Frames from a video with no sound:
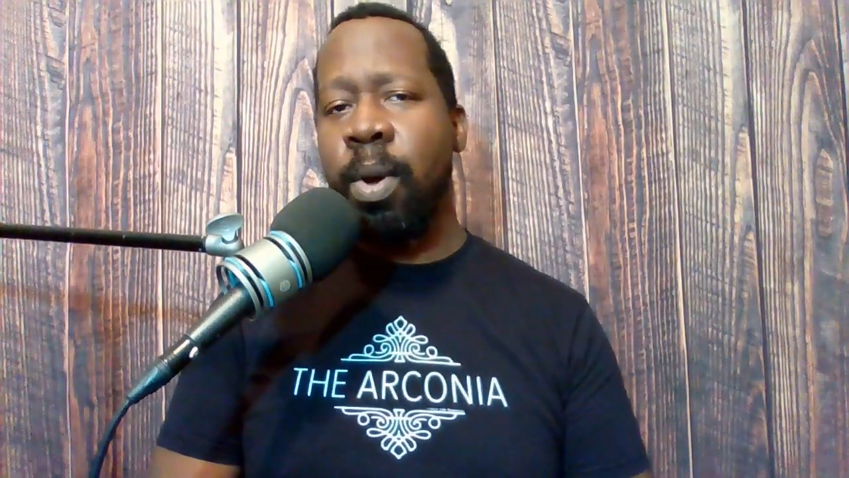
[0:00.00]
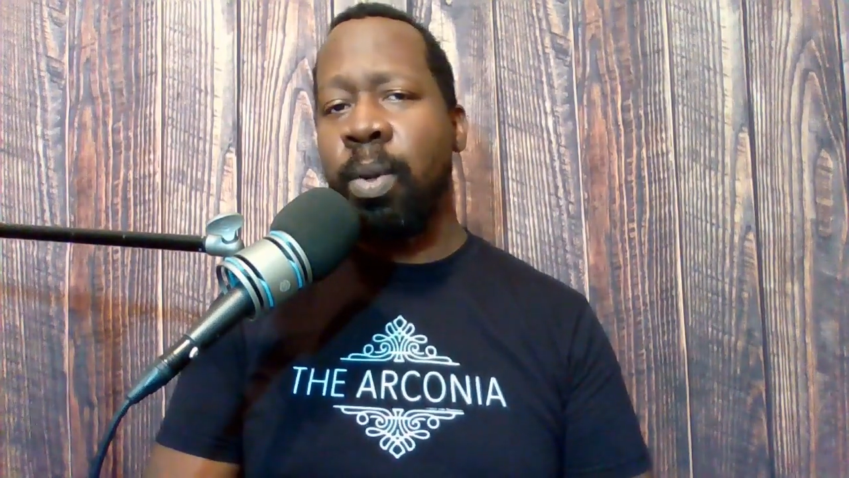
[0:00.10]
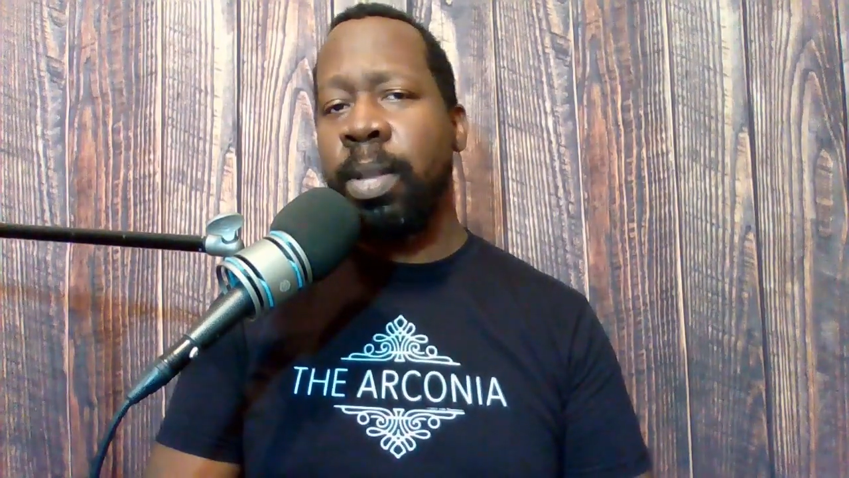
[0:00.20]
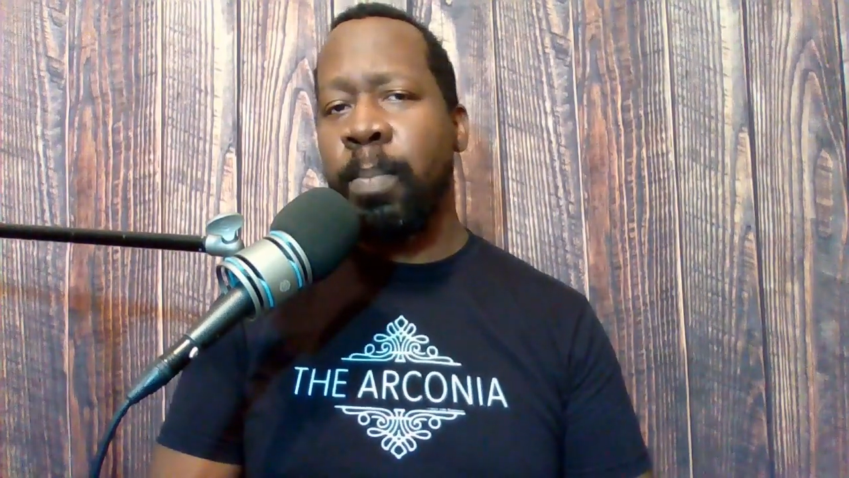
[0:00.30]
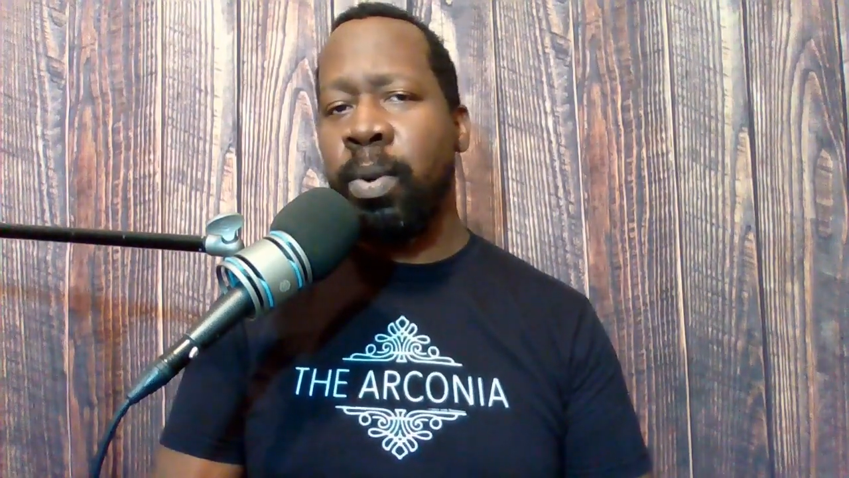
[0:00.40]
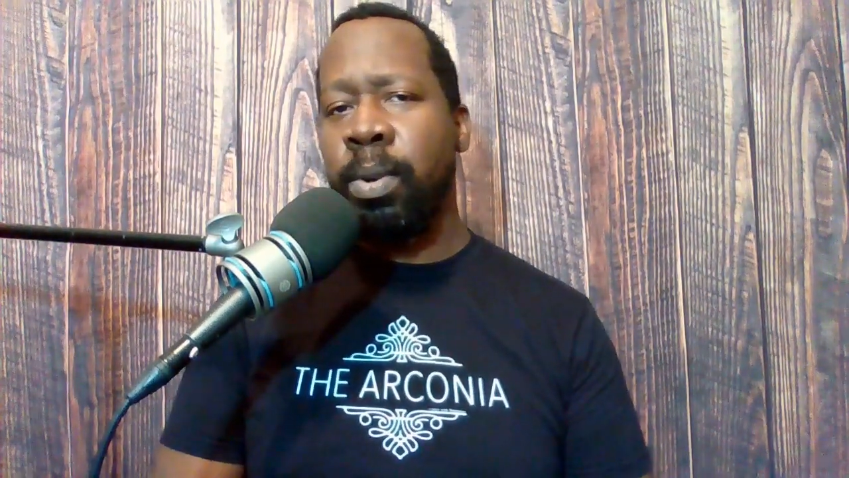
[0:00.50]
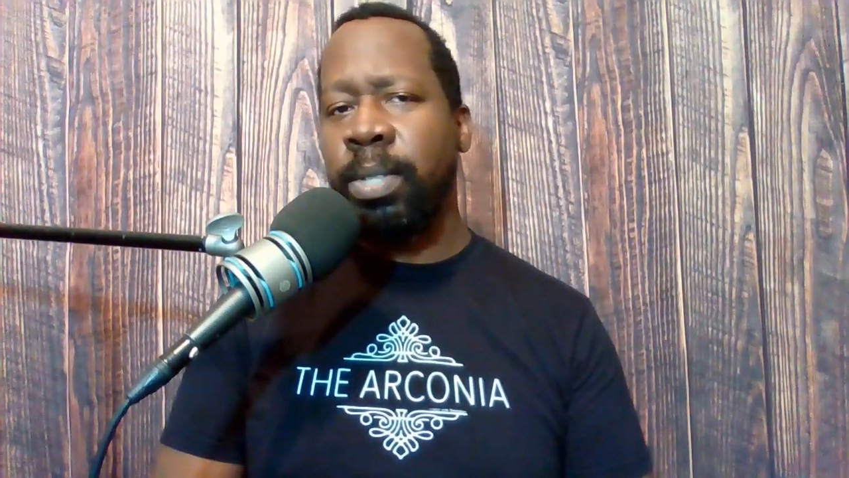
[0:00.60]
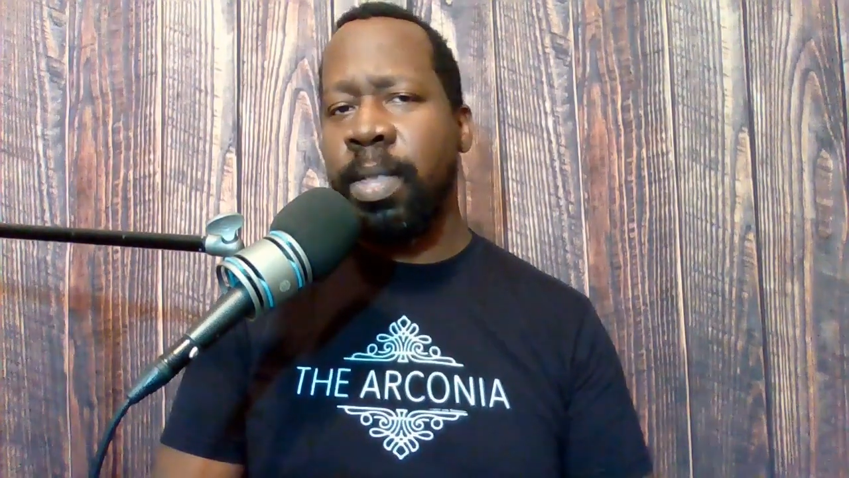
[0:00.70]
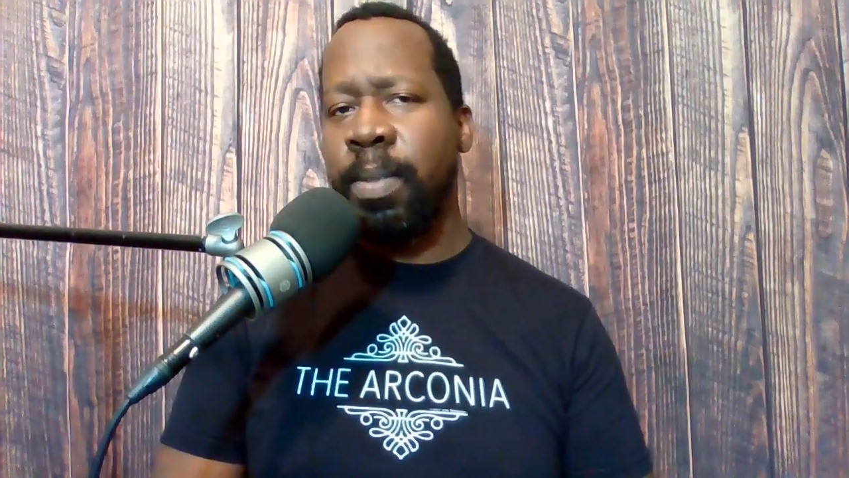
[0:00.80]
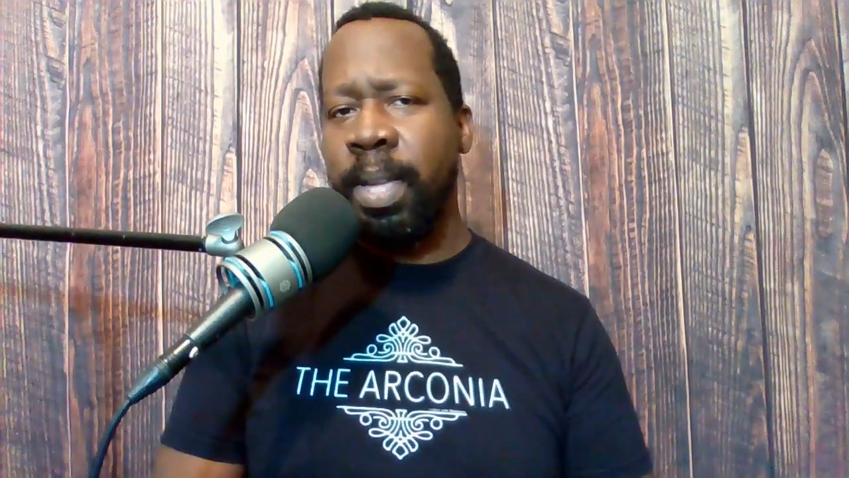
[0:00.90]
Only Murders
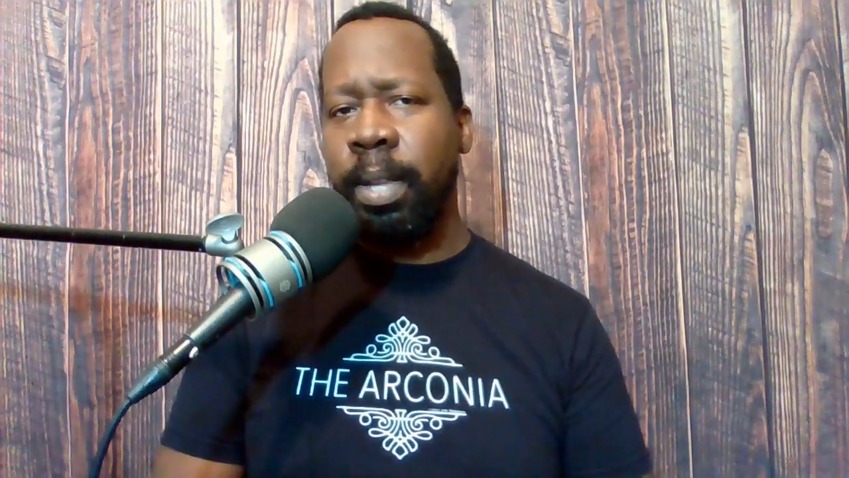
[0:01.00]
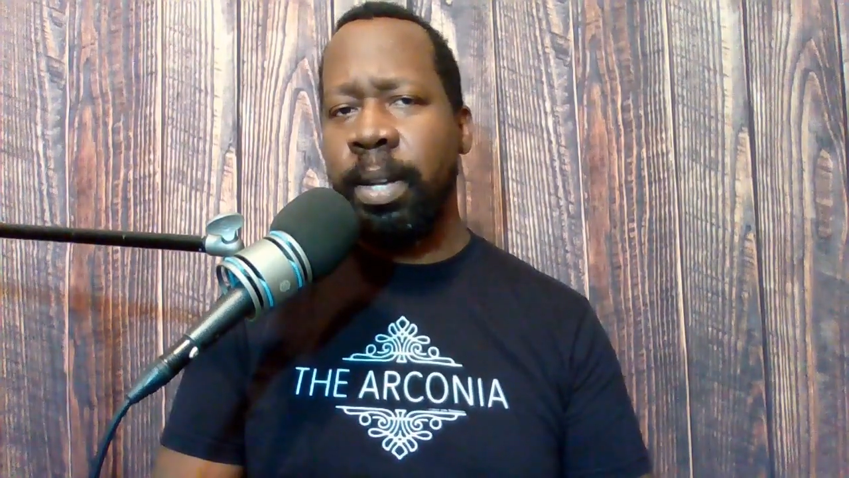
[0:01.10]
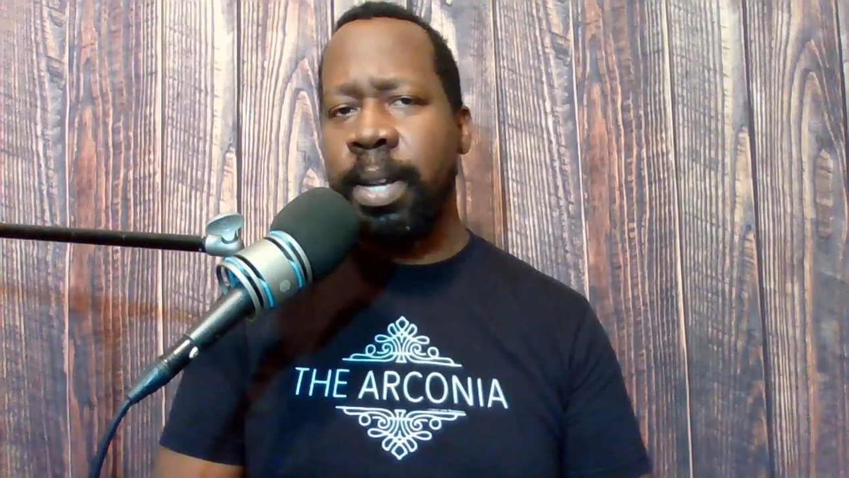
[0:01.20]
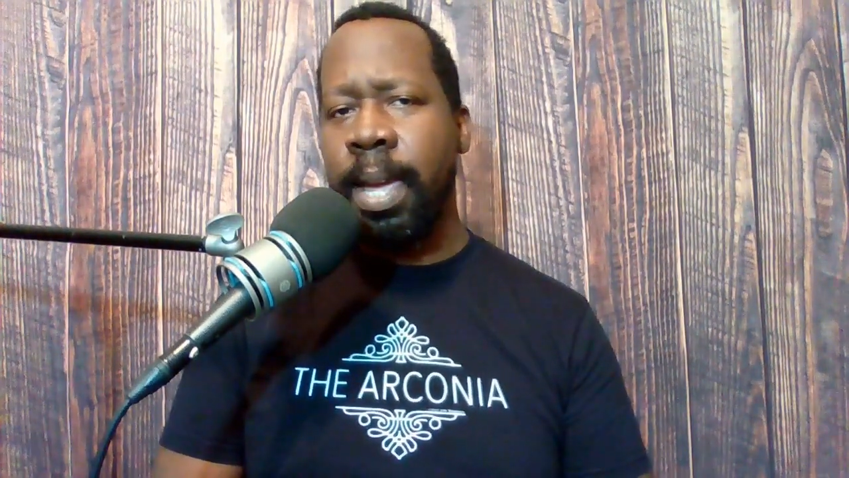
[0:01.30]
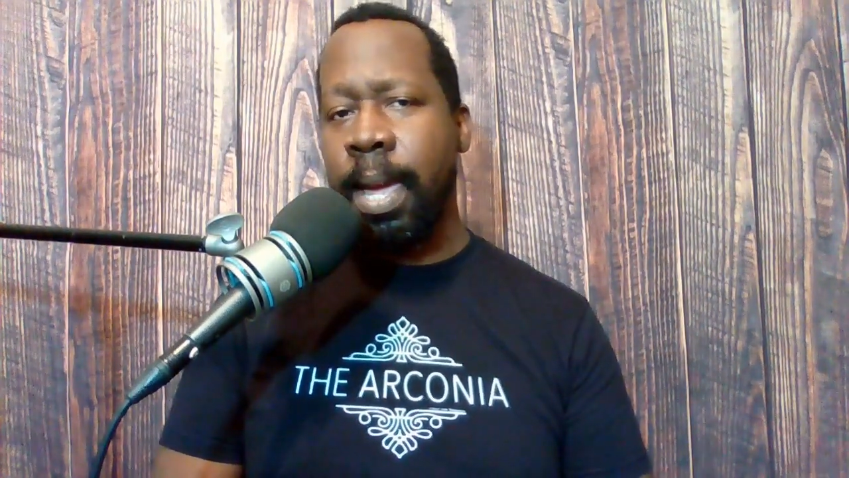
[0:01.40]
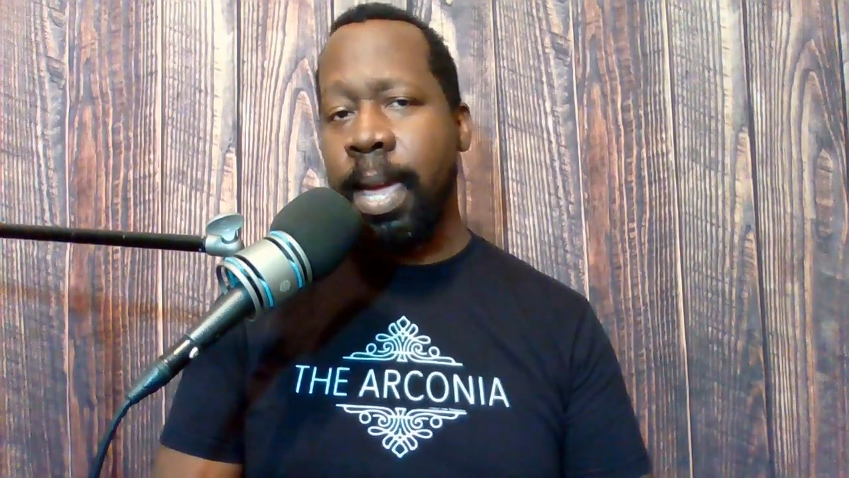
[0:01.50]
in the Building,